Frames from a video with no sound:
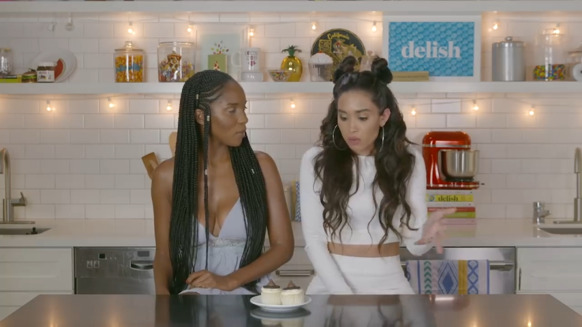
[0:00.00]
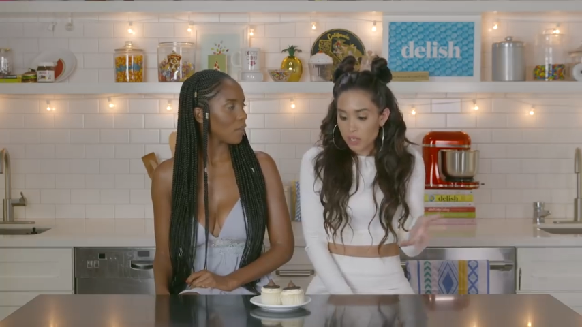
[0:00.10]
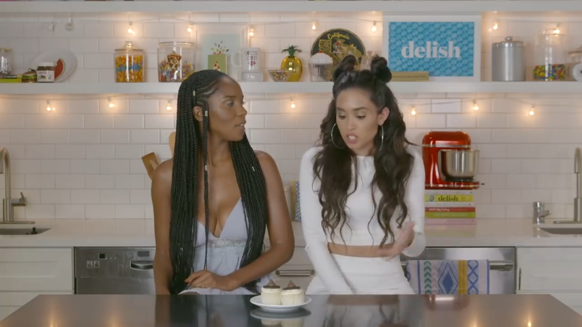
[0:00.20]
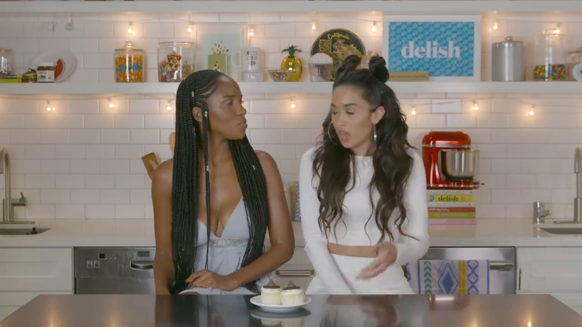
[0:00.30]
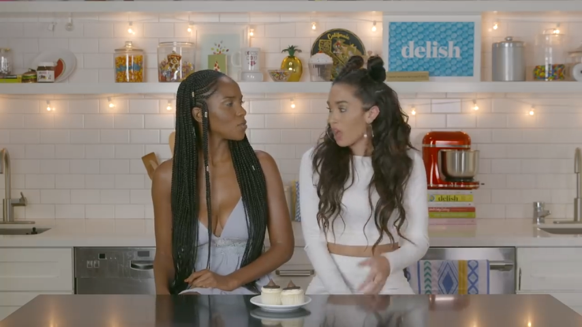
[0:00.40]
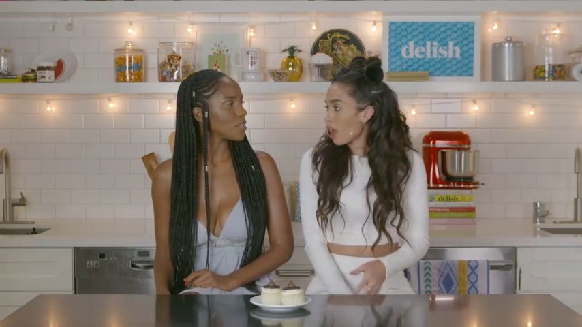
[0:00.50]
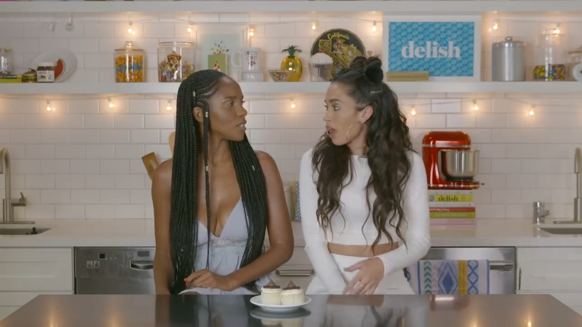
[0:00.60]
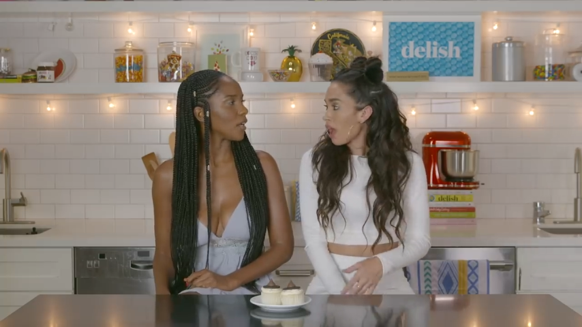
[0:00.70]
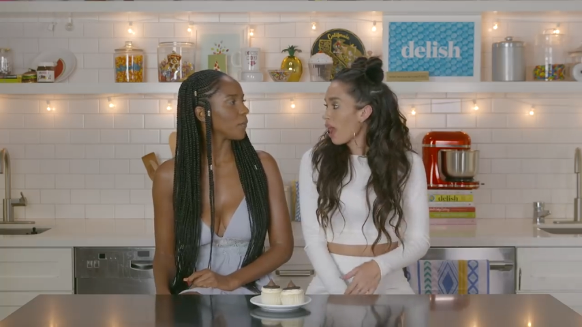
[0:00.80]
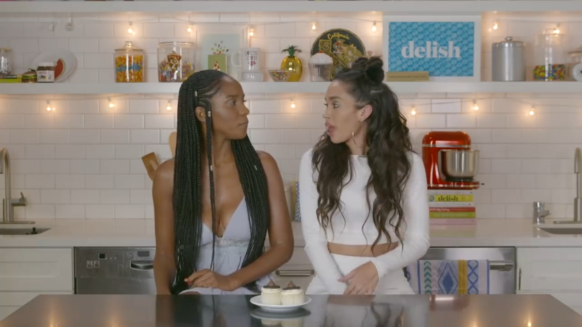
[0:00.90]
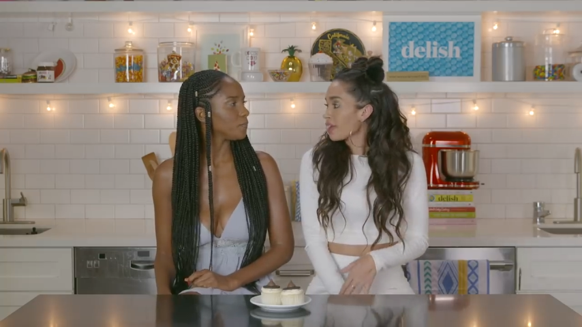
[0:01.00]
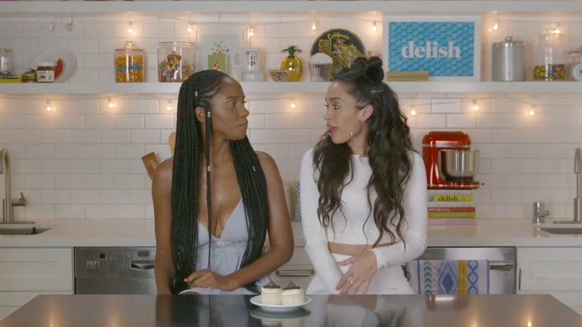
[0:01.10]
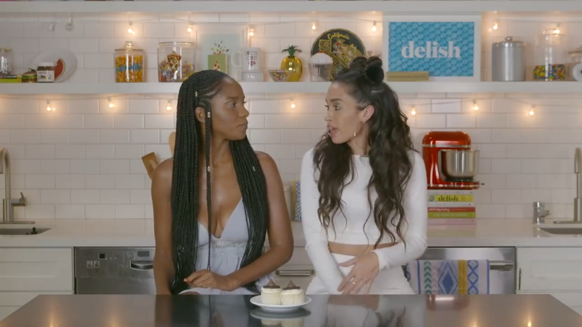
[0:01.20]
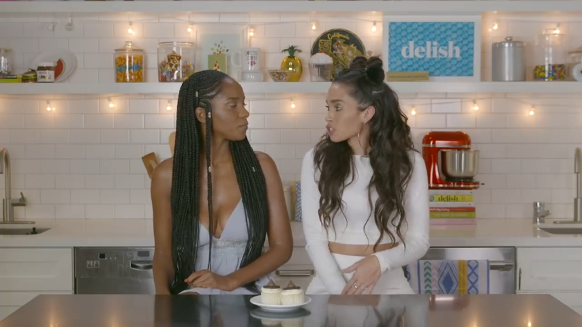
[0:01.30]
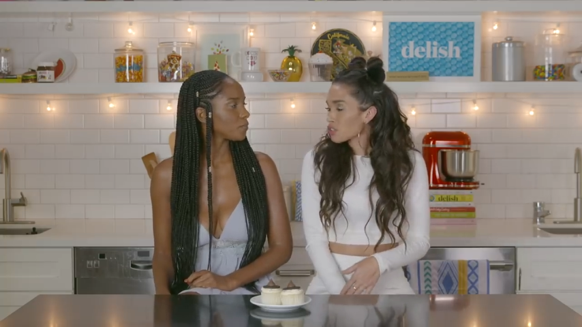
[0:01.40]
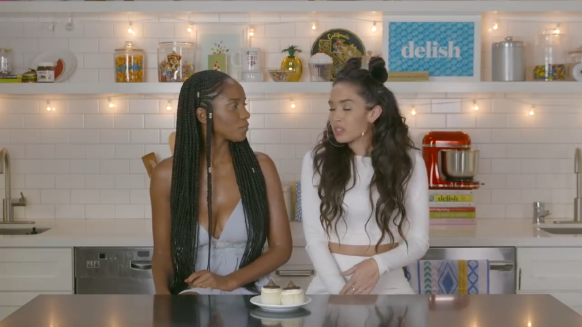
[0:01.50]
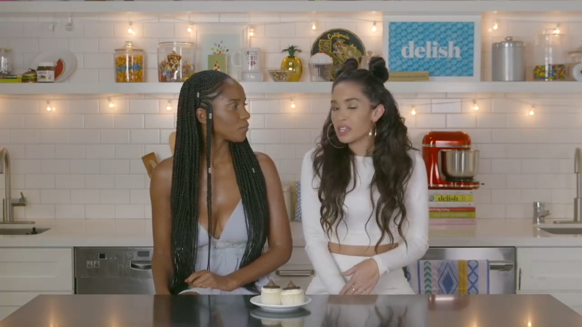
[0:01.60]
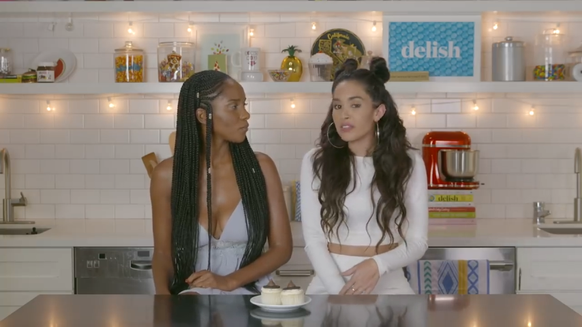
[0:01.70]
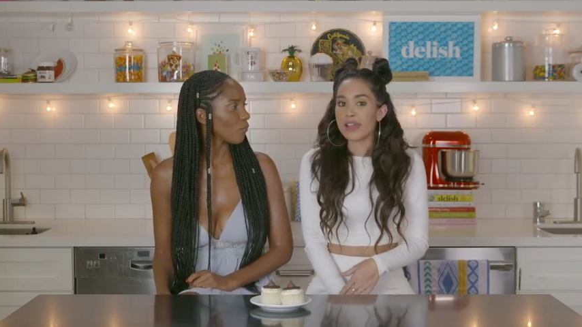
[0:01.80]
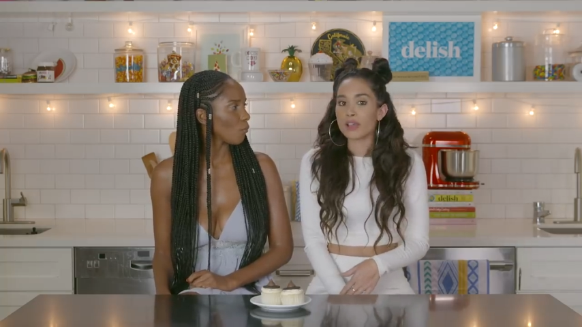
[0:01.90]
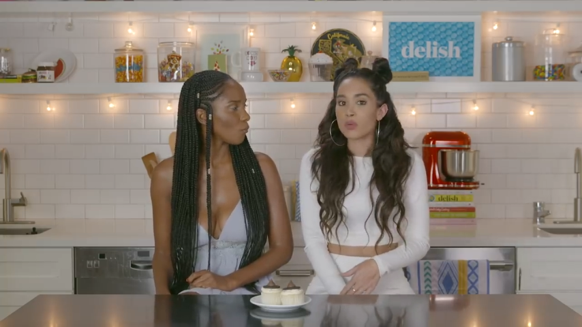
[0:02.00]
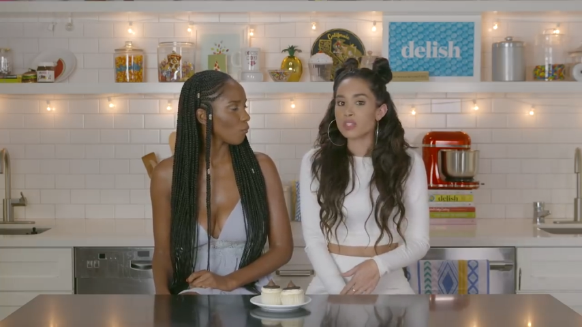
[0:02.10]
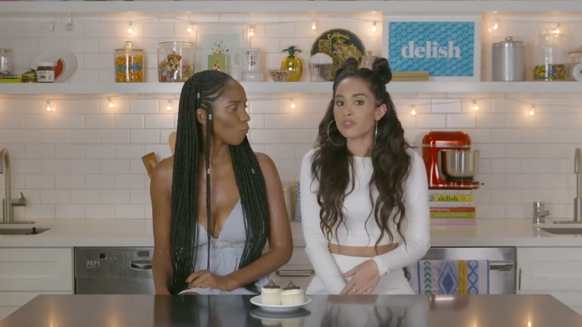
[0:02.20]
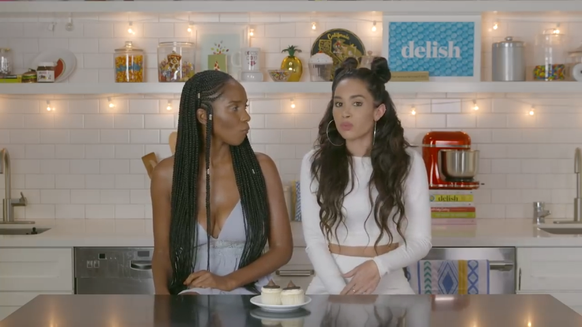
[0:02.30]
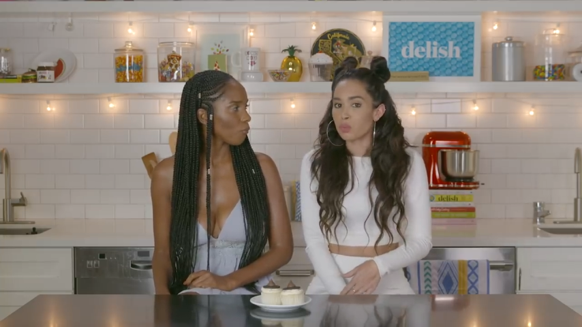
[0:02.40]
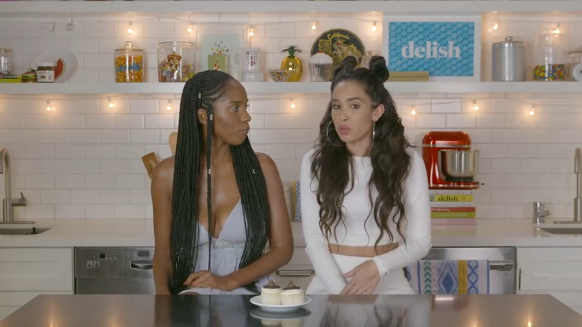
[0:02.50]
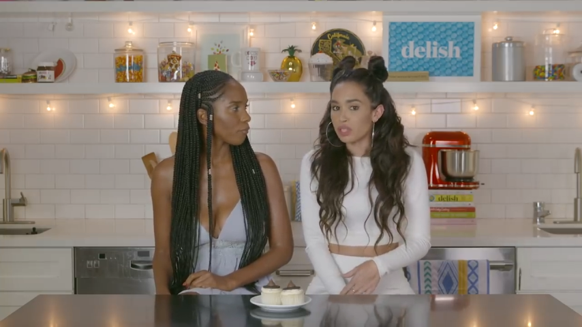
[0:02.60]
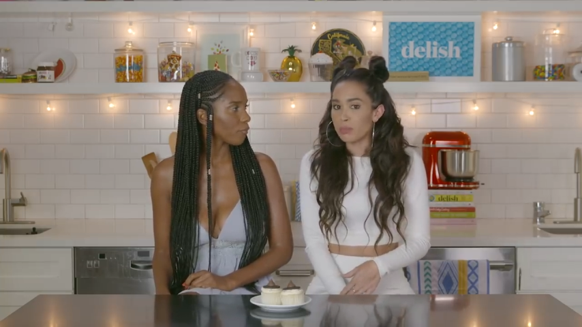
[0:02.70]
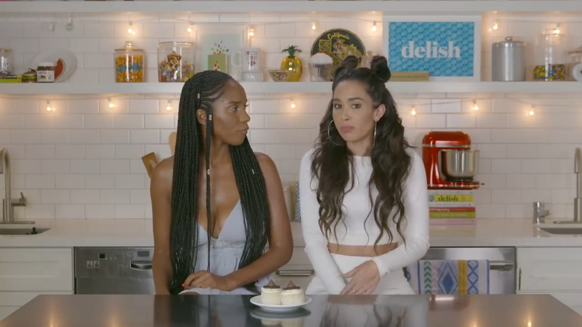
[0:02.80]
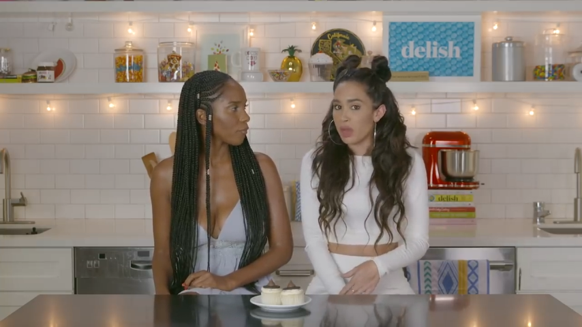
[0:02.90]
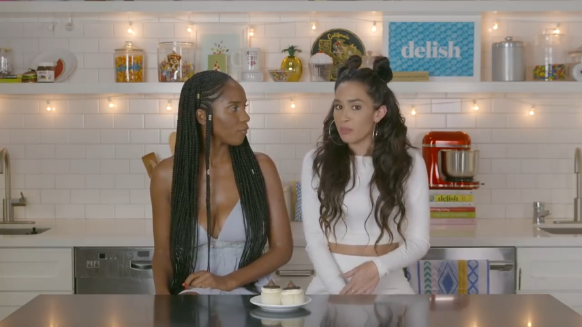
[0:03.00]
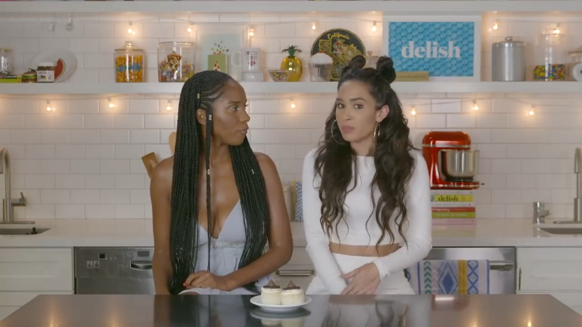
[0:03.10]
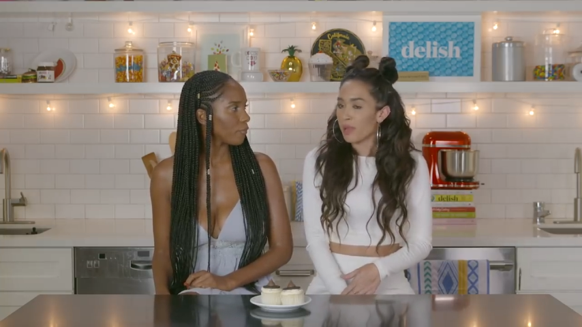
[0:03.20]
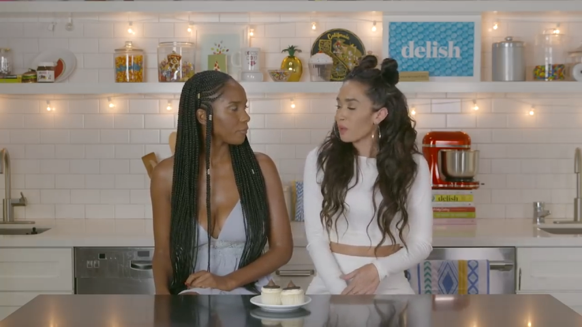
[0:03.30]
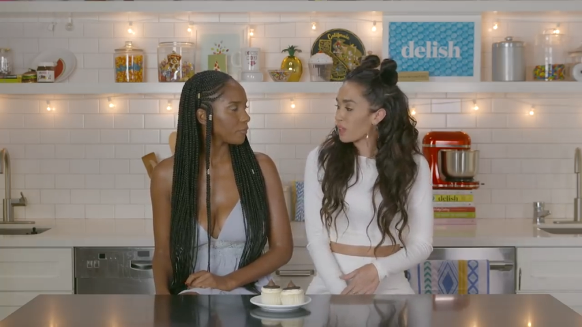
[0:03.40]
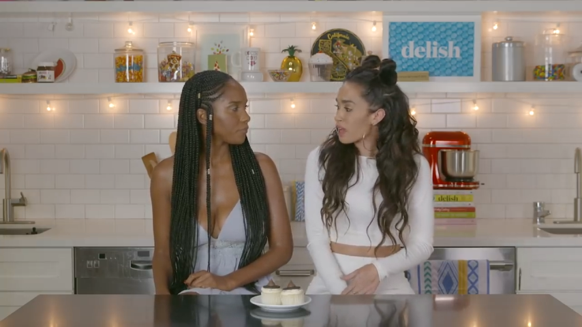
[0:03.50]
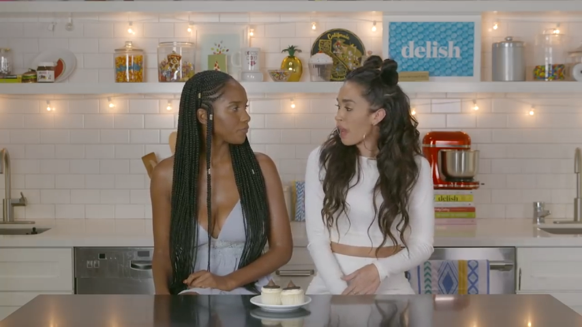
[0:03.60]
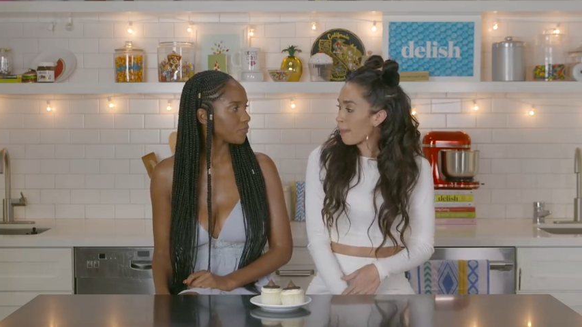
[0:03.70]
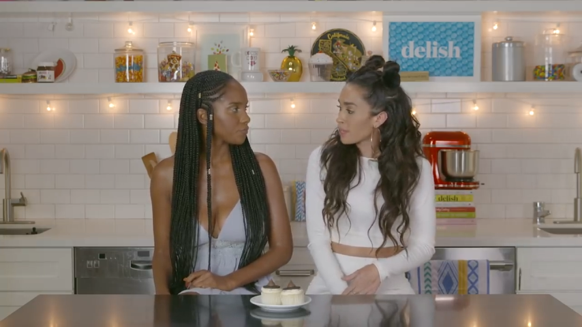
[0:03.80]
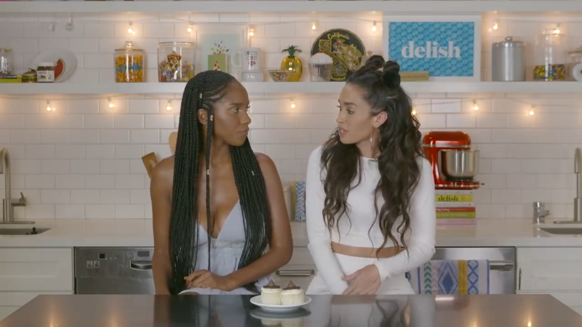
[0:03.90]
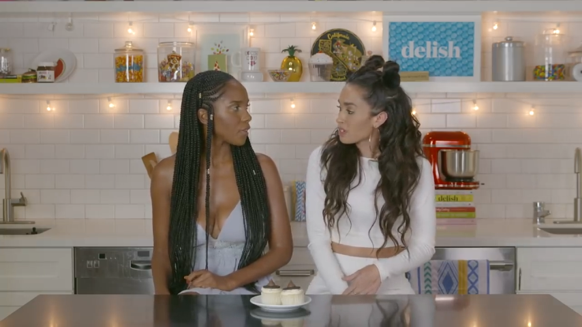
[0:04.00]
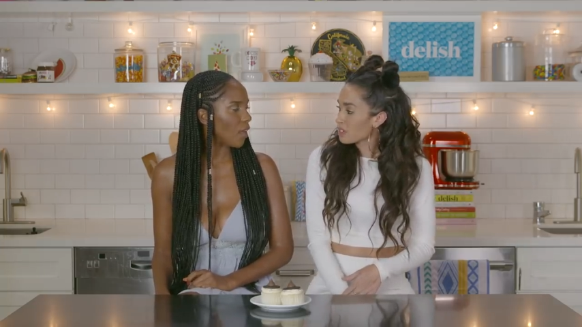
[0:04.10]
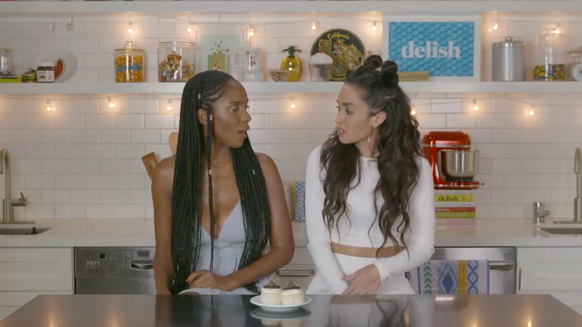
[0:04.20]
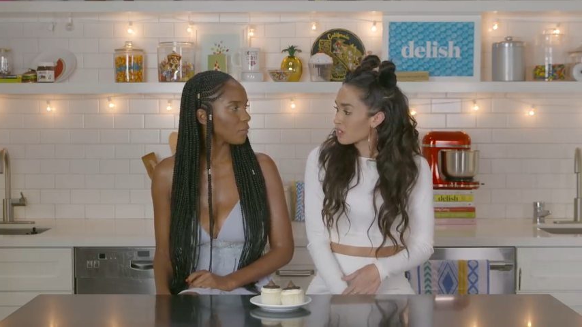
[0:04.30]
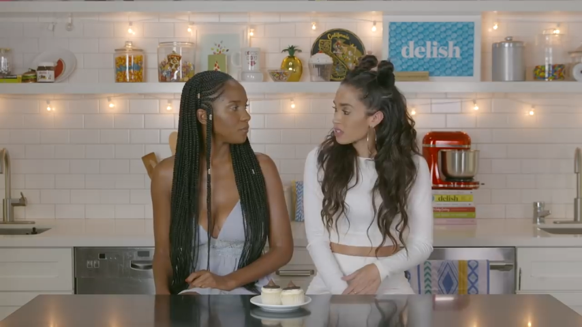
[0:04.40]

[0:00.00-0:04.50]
Speaker 1: Which interesting. I naturally like was really bummed about when it happened. Yeah.